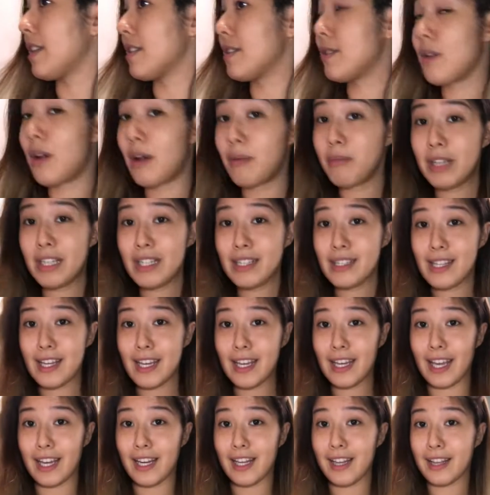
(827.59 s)
so I'm not
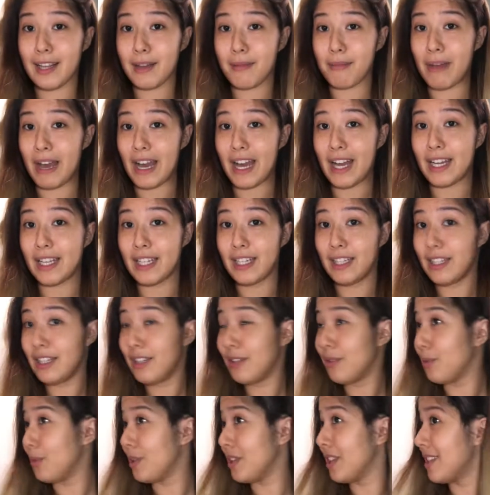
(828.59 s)
seeing anything bad
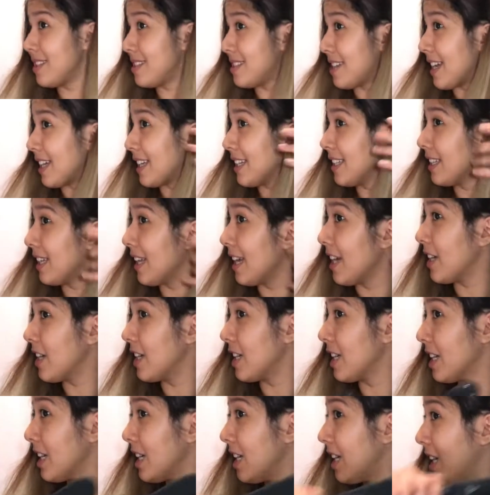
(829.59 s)
with the second
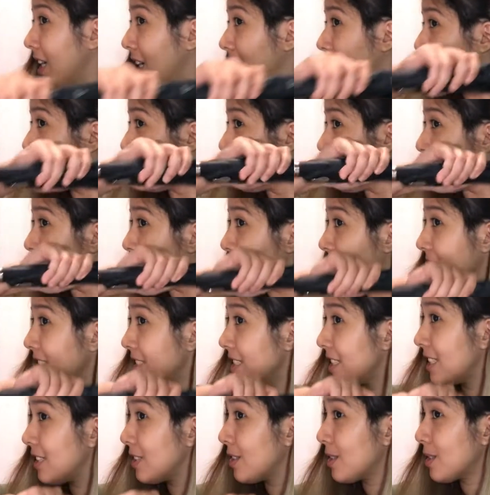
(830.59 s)
layer. It
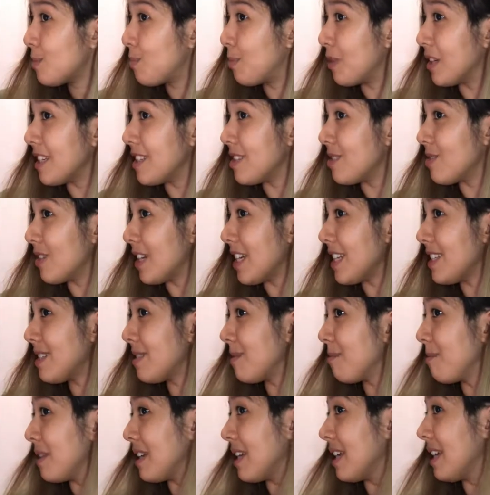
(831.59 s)
actually looks pretty straight to
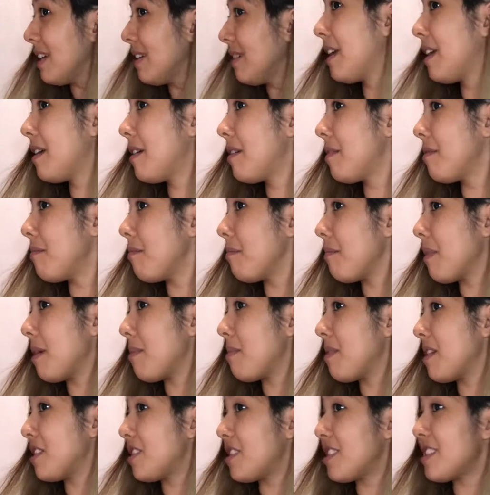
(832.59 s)
me.
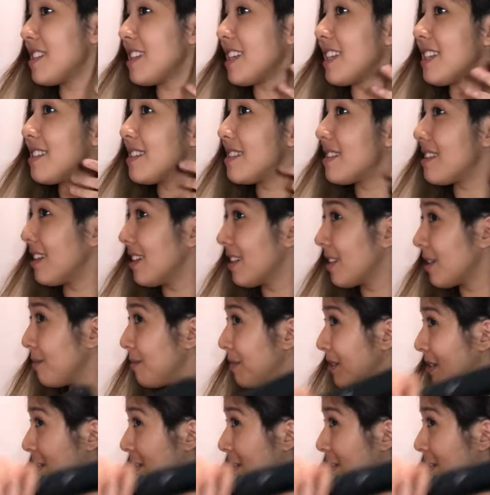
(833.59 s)
Maybe it just needs a little bit